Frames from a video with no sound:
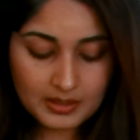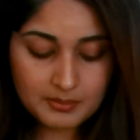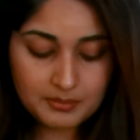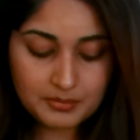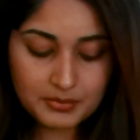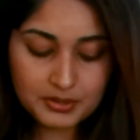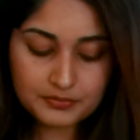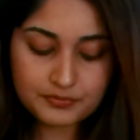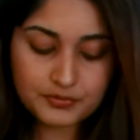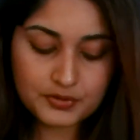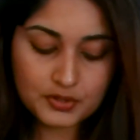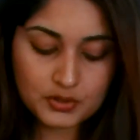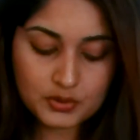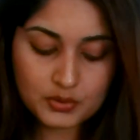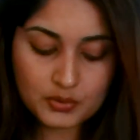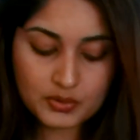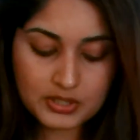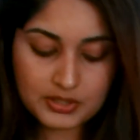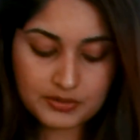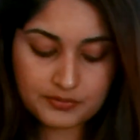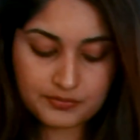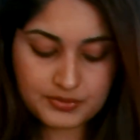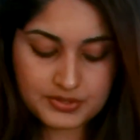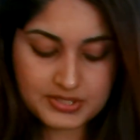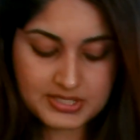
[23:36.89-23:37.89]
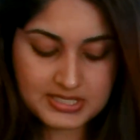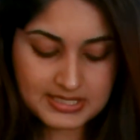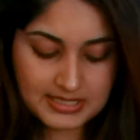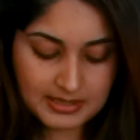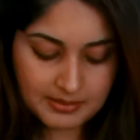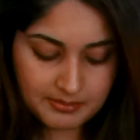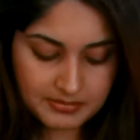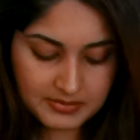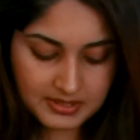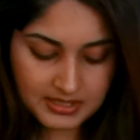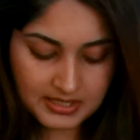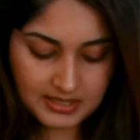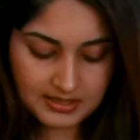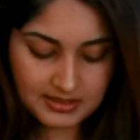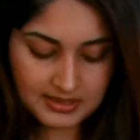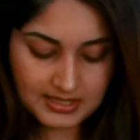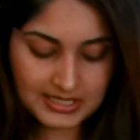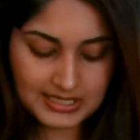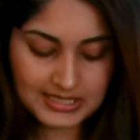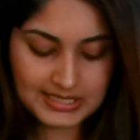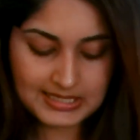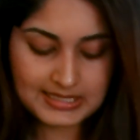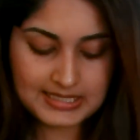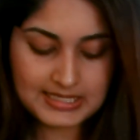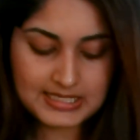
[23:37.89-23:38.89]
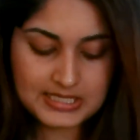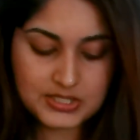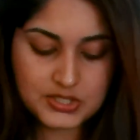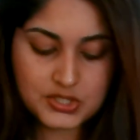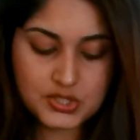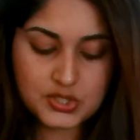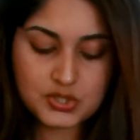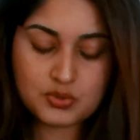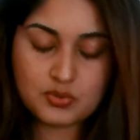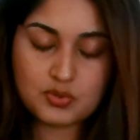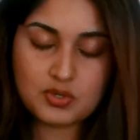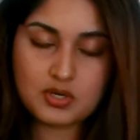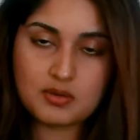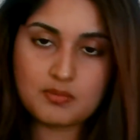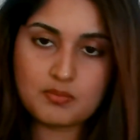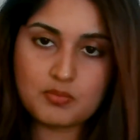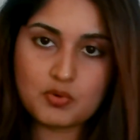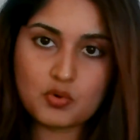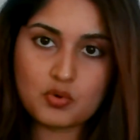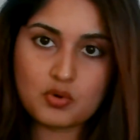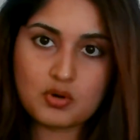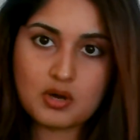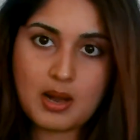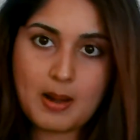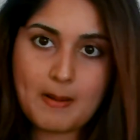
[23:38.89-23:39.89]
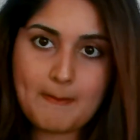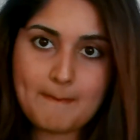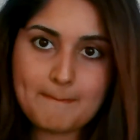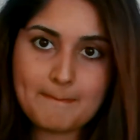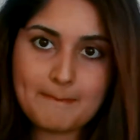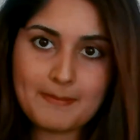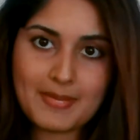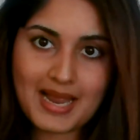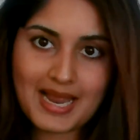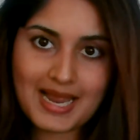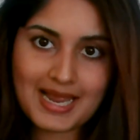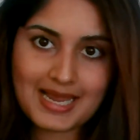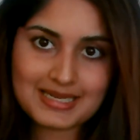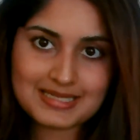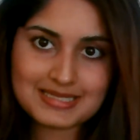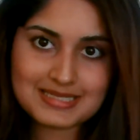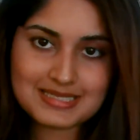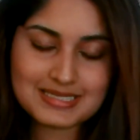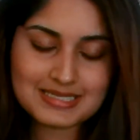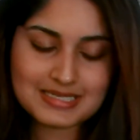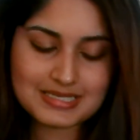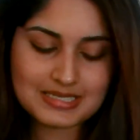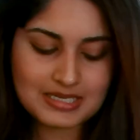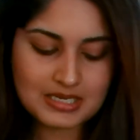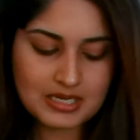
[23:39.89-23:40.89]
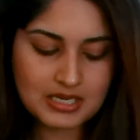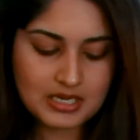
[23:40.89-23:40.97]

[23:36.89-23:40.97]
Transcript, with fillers: But if you're looking for something that leans to a more matte